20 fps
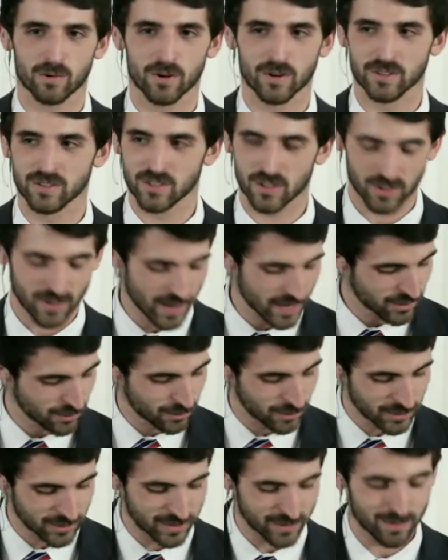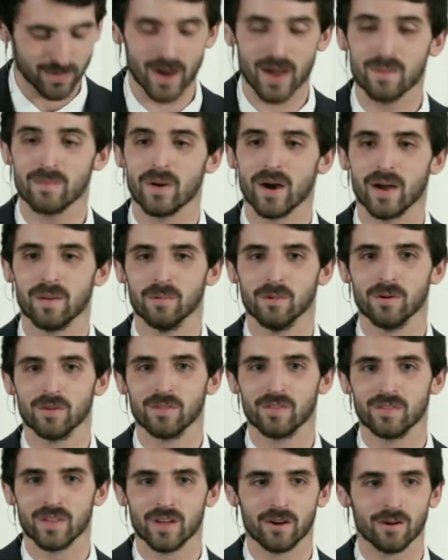words, the last words in my
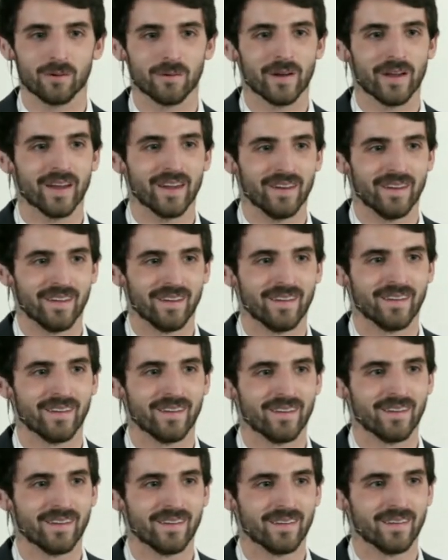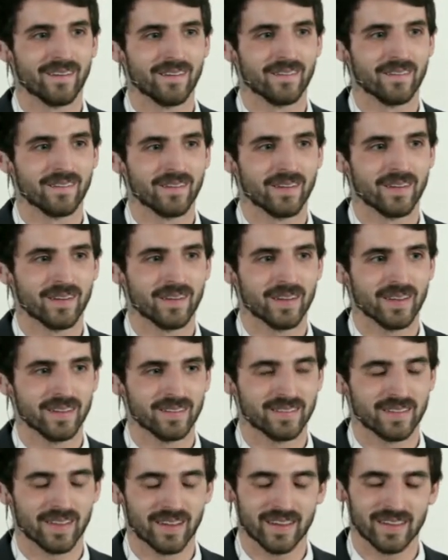Bible that are read,
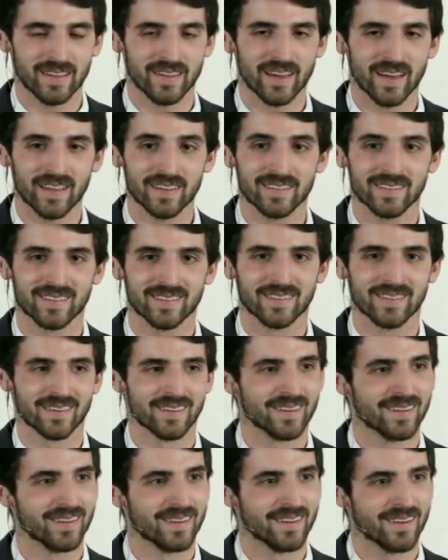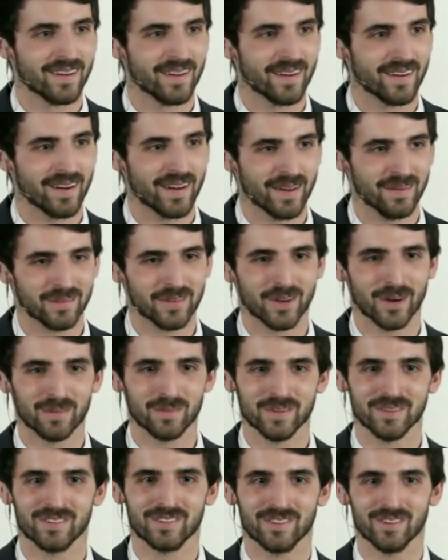is that, yes, I am
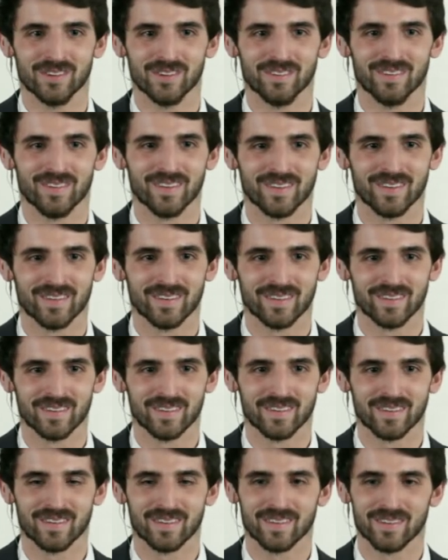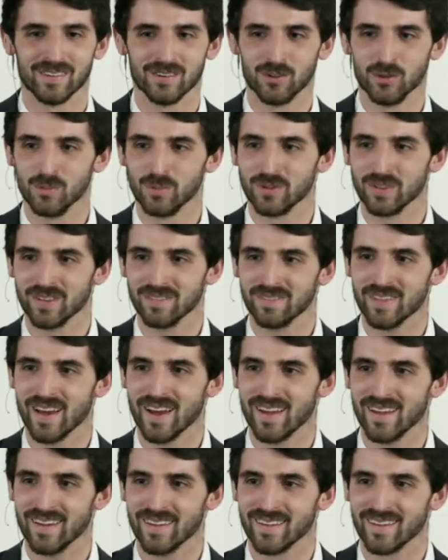coming soon. Do you believe
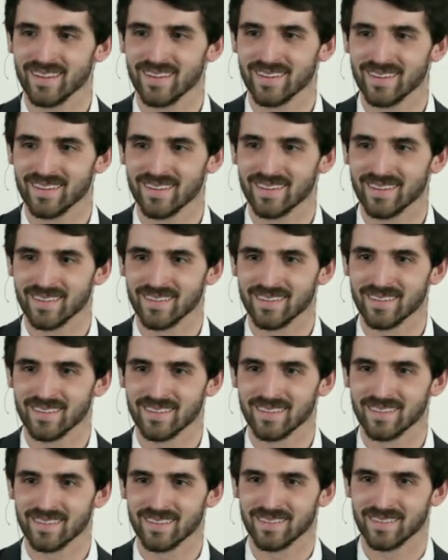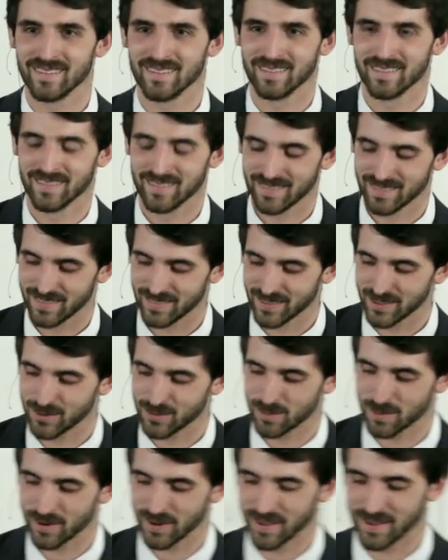that? Yes.
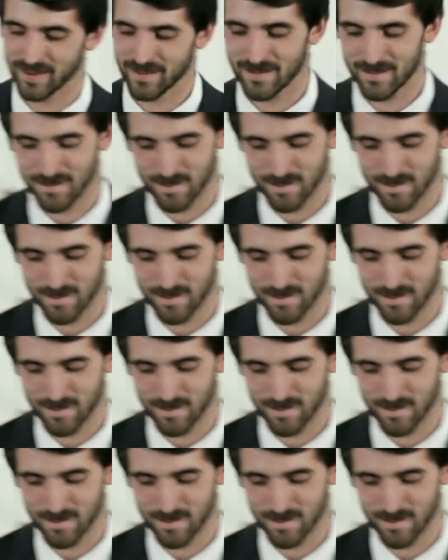Let's pray.